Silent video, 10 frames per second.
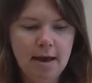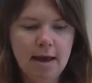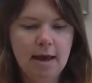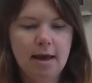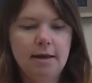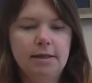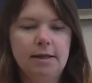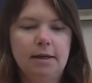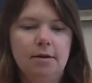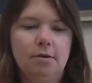
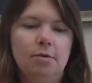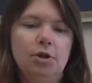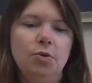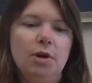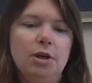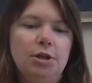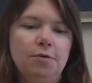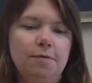and what you want to do for